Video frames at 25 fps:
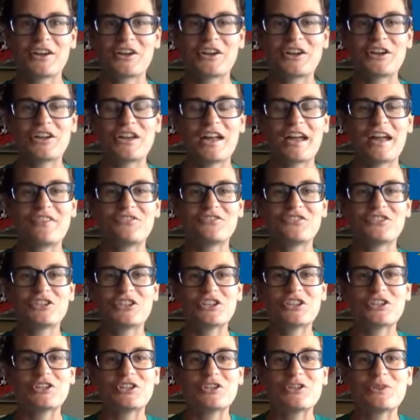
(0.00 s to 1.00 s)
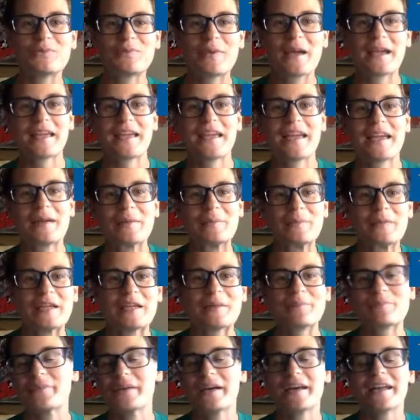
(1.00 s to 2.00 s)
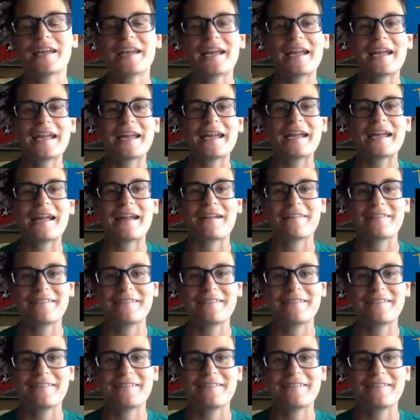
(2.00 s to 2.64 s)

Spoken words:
Good afternoon, my camping buddy.